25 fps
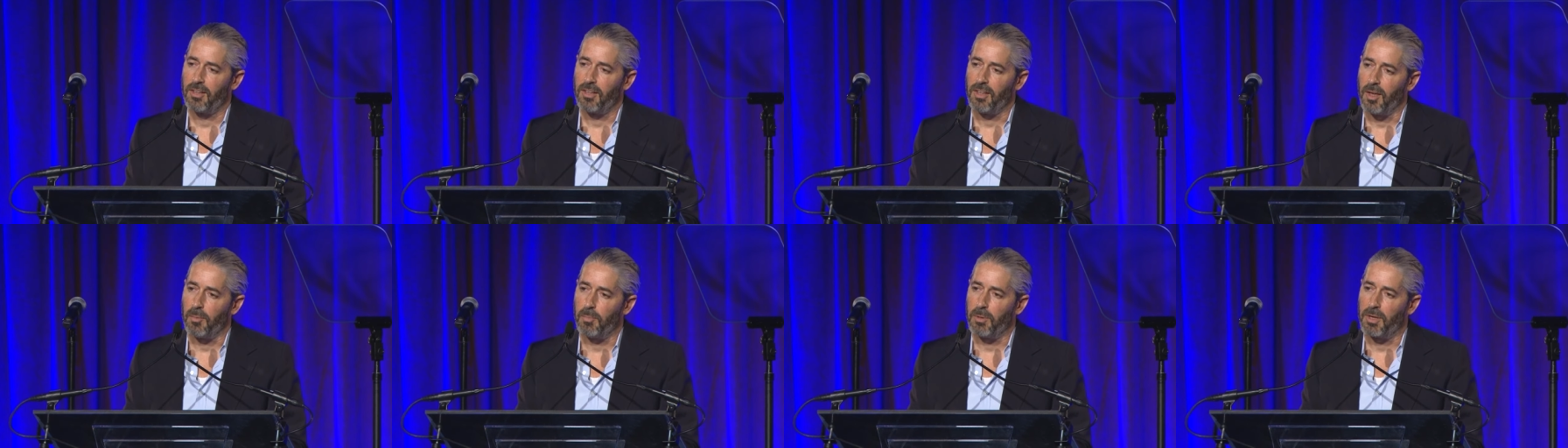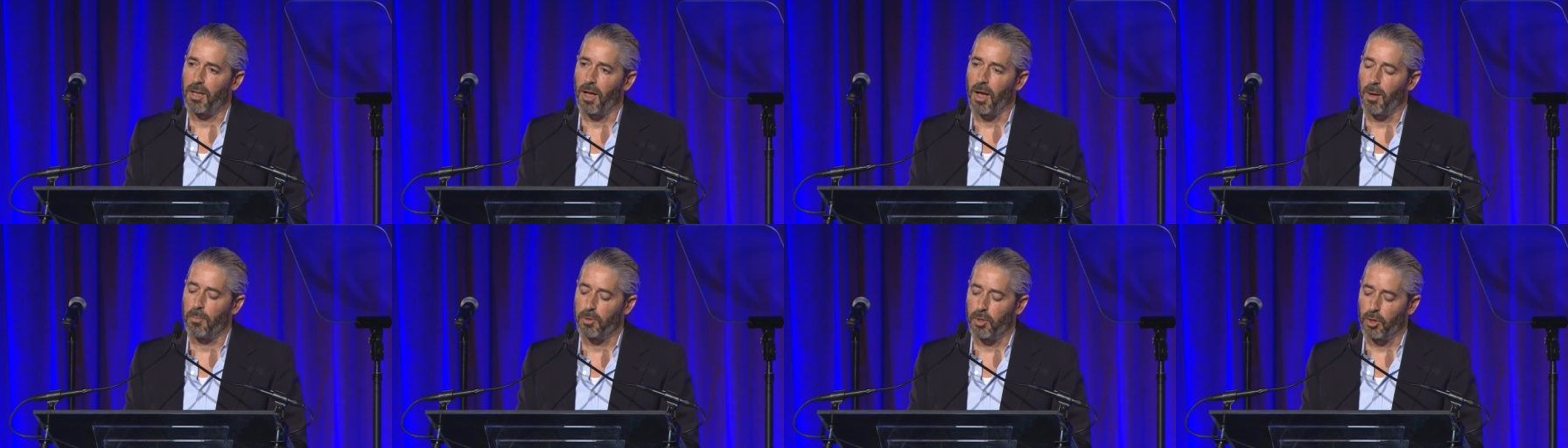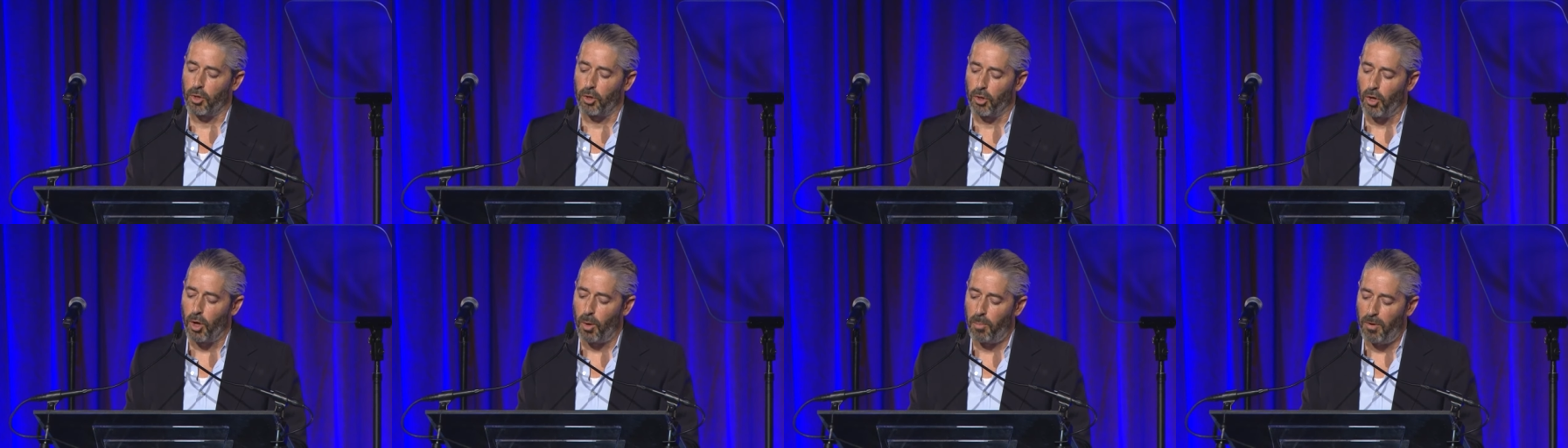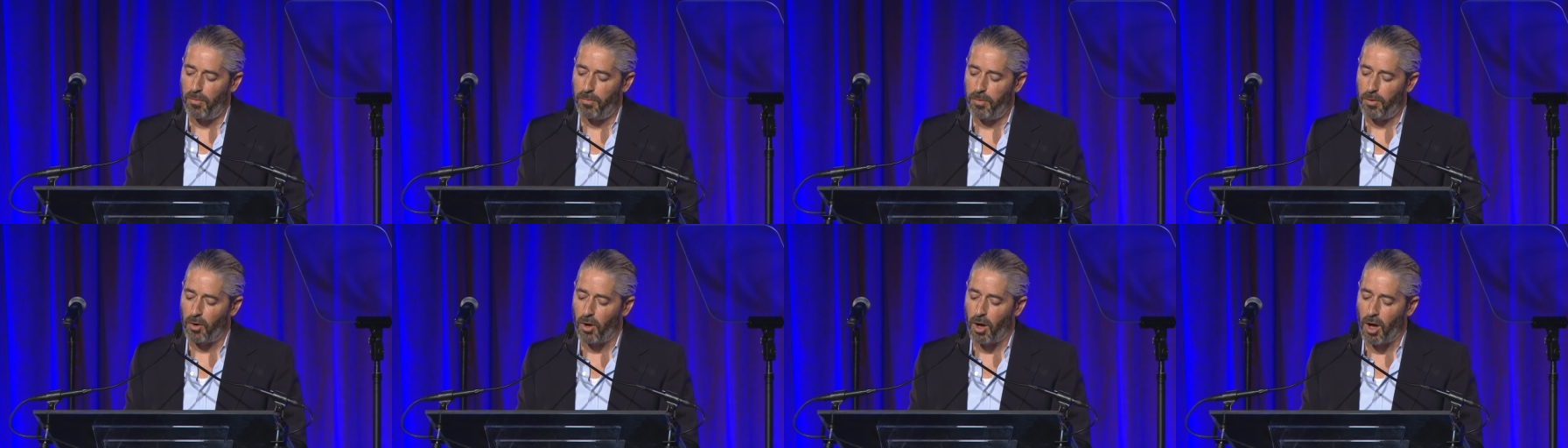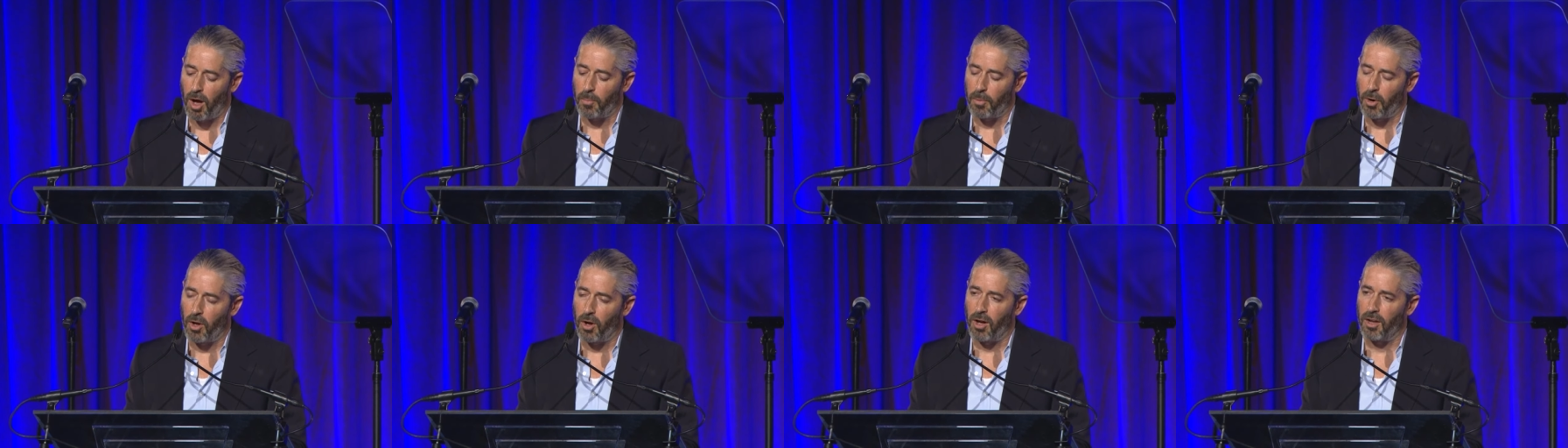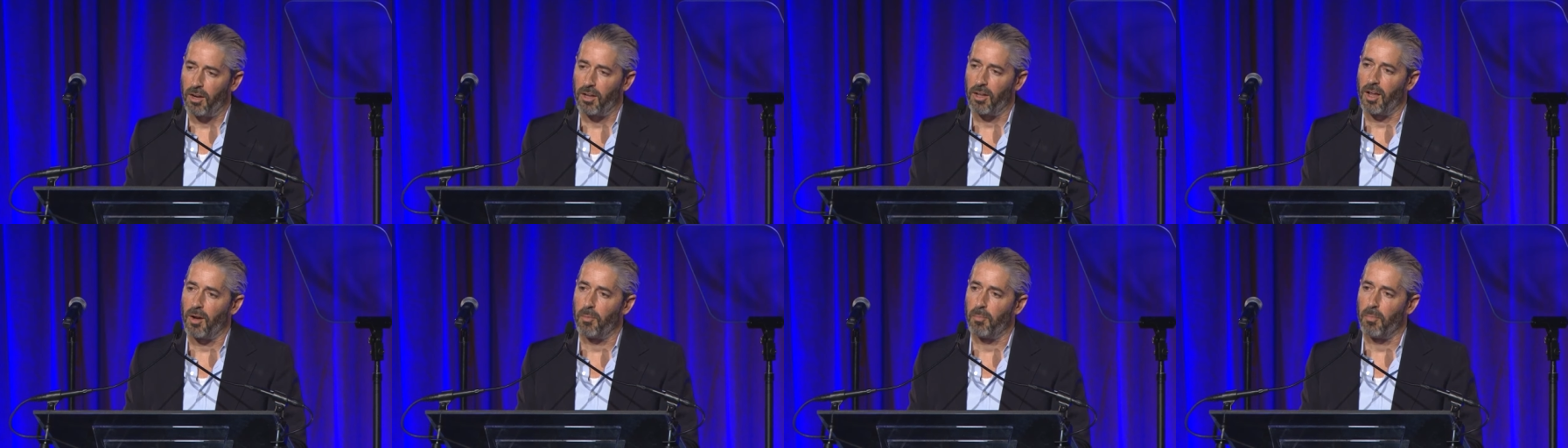It becomes a global
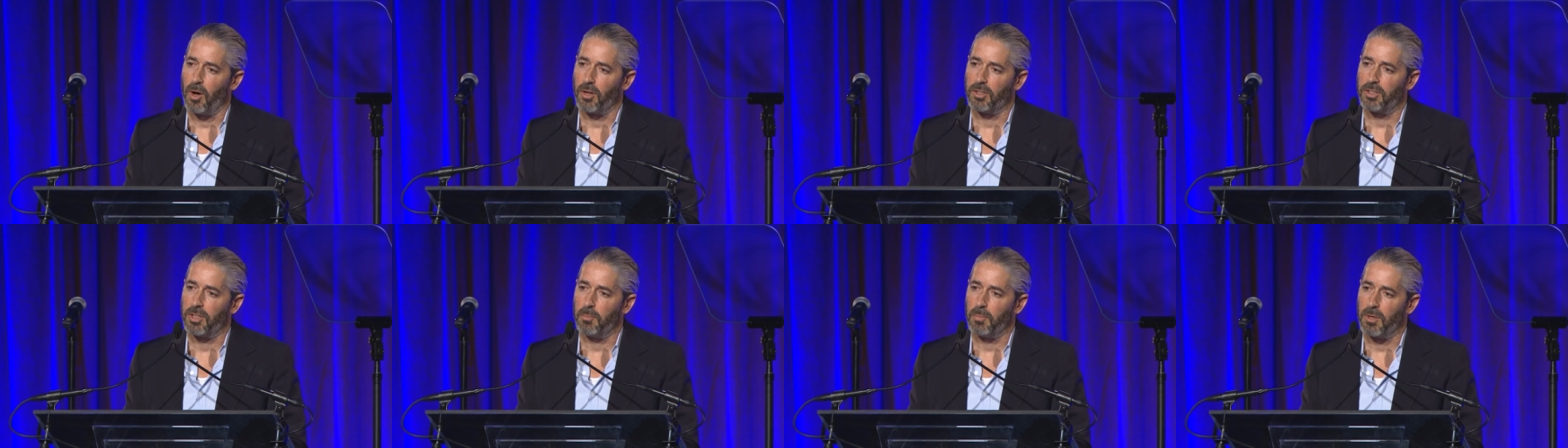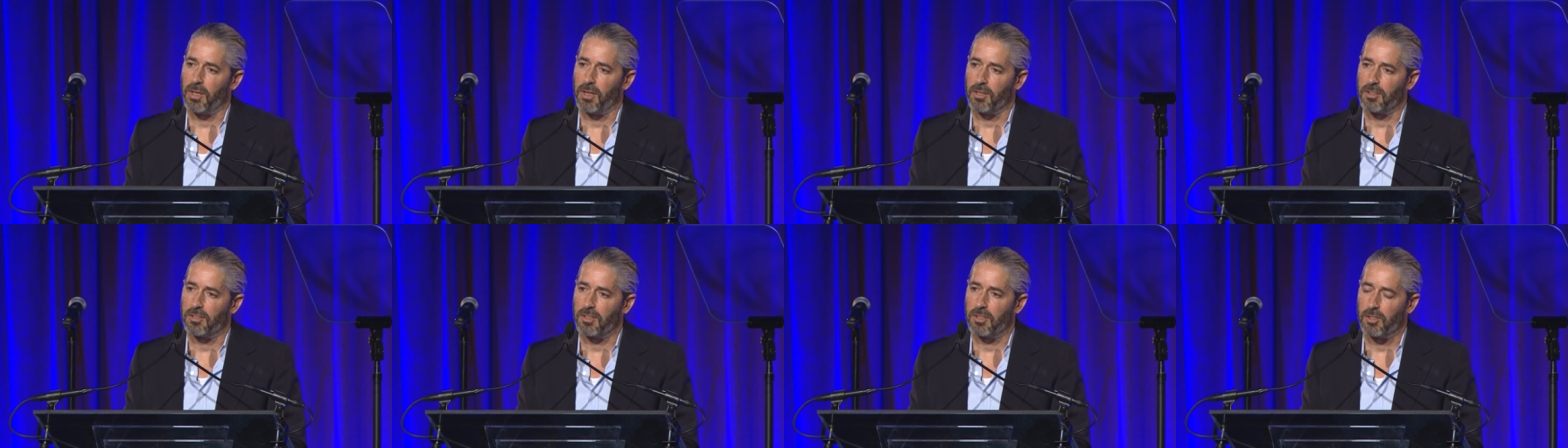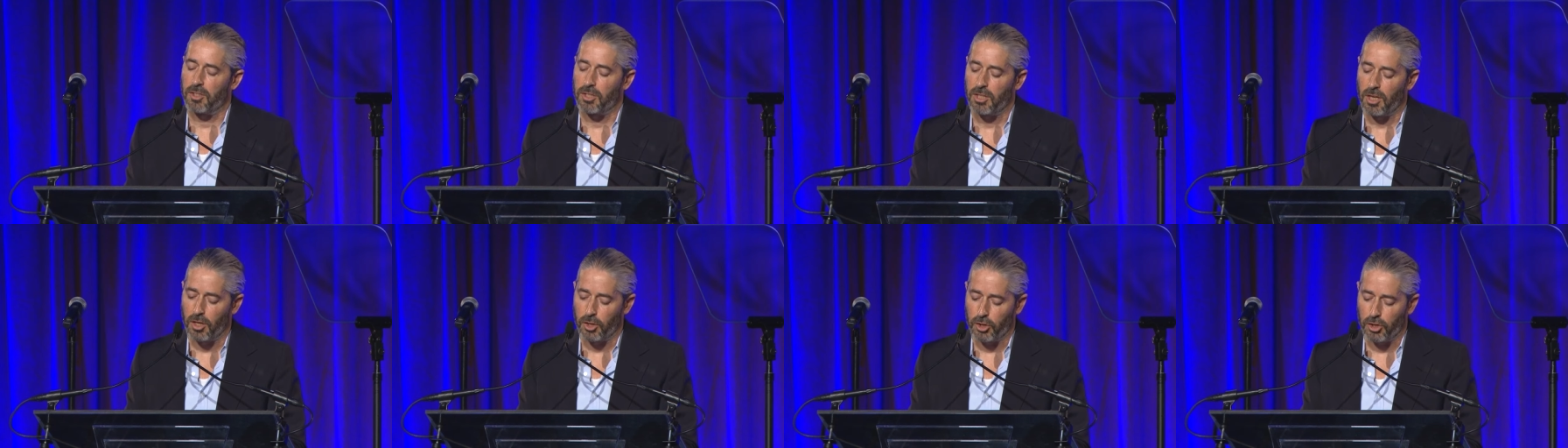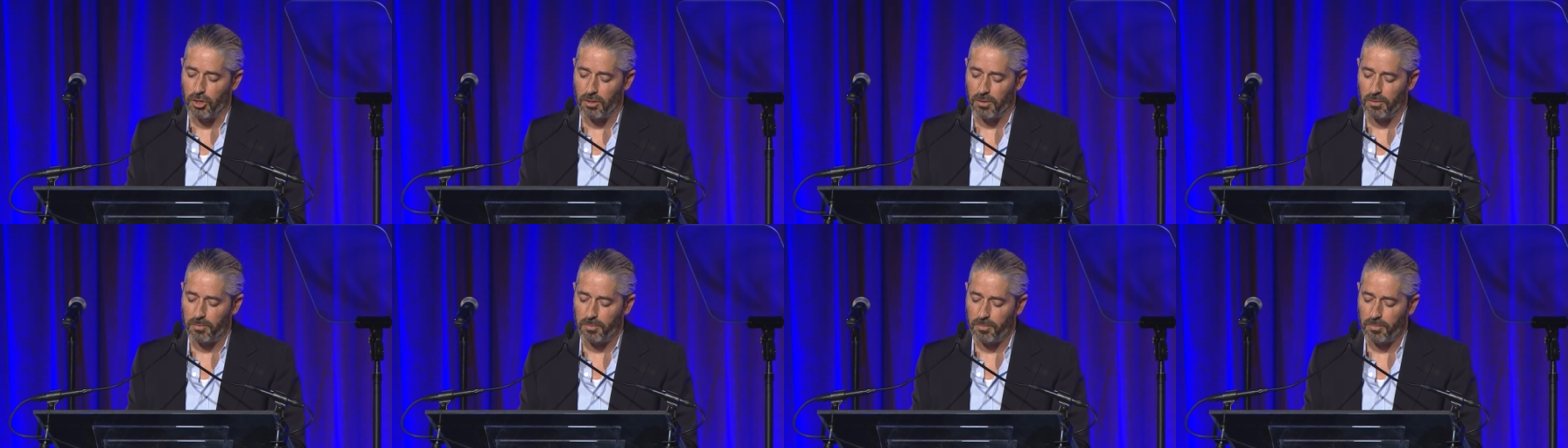phenomenon and multimedia sensation.